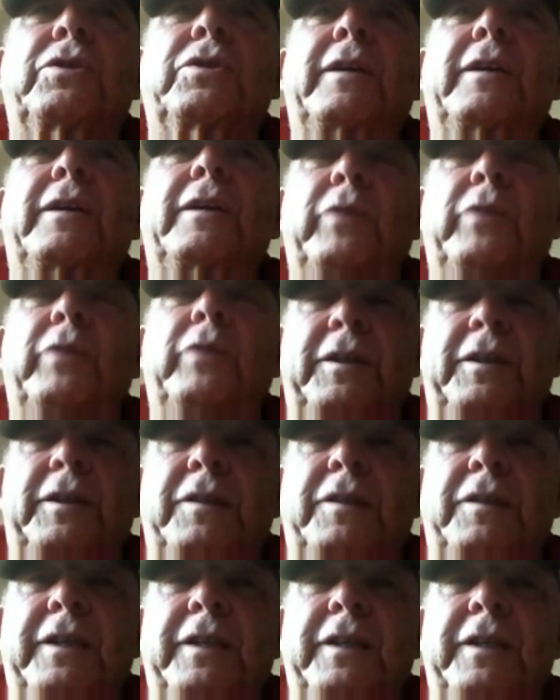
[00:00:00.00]
is really
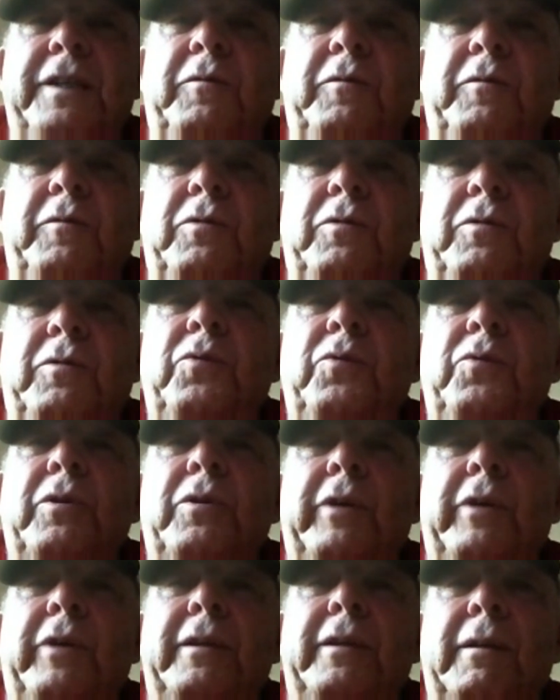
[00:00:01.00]
successful and doing great
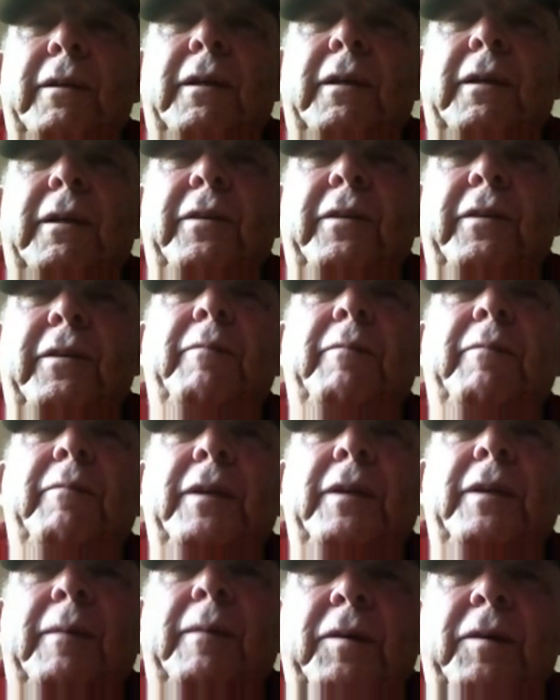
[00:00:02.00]
in life. And that means
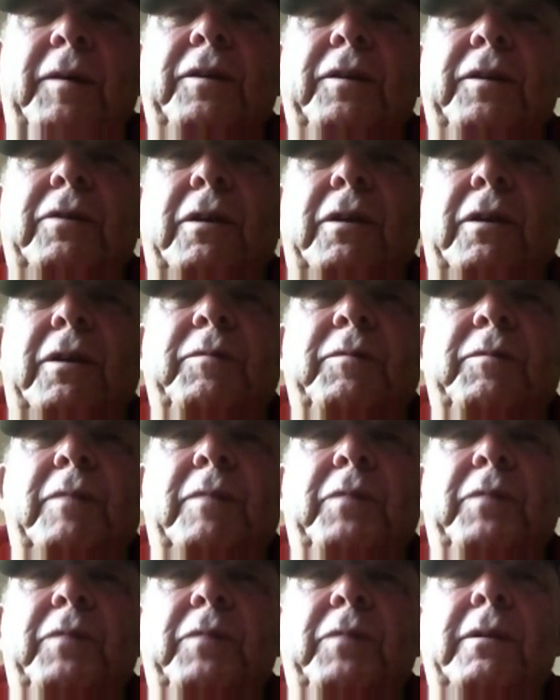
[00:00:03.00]
I must have taught them
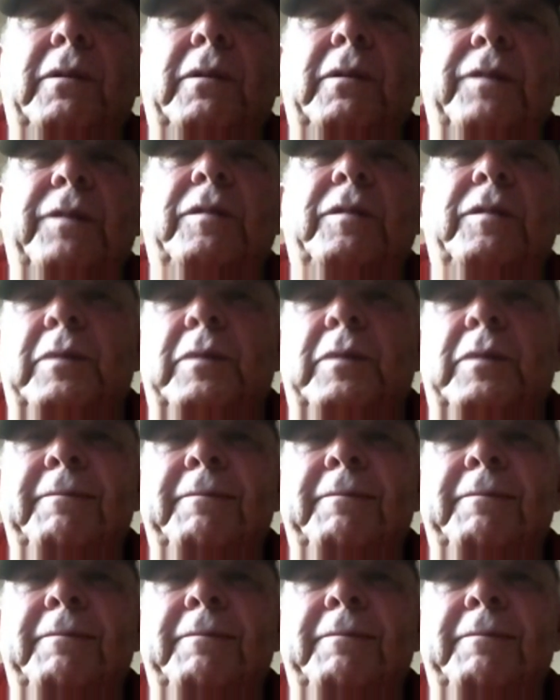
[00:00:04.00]
something on discipline.